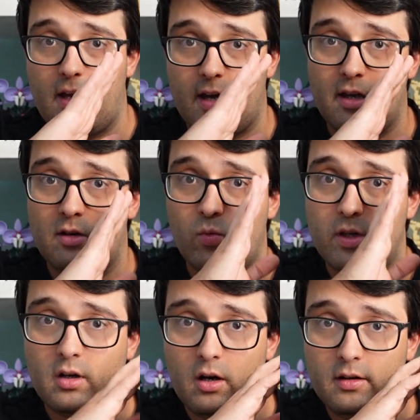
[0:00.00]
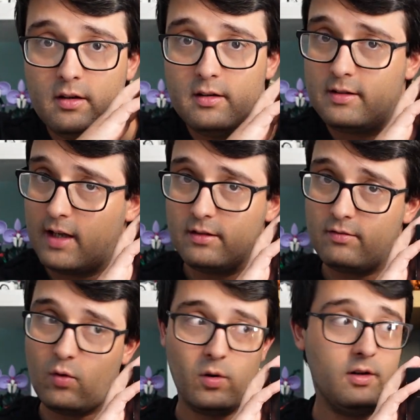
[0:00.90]
and we got the Tantive
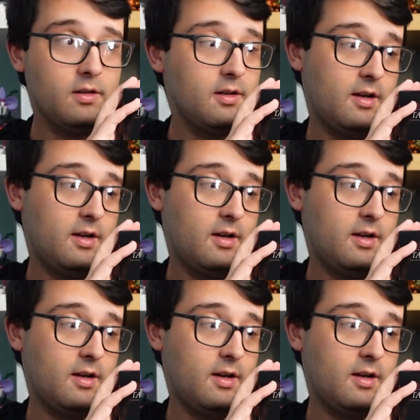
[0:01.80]
4.